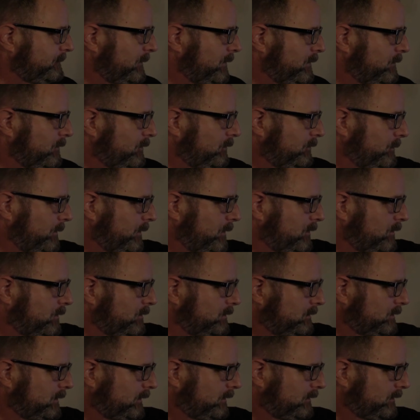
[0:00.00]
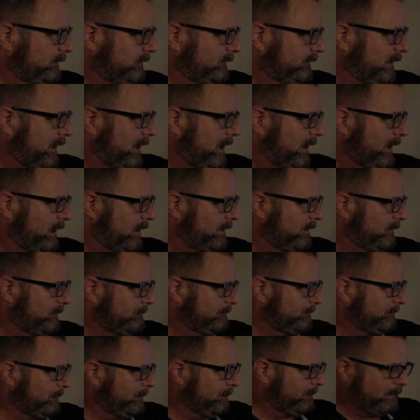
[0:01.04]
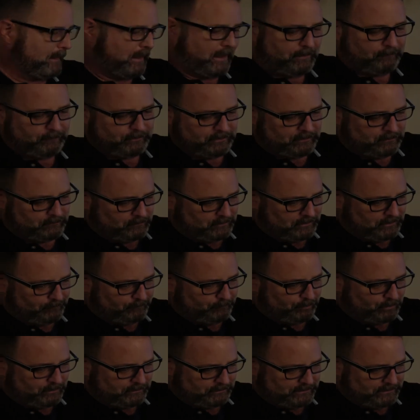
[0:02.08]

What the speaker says: where's my Google link, this guy, I'm going to want to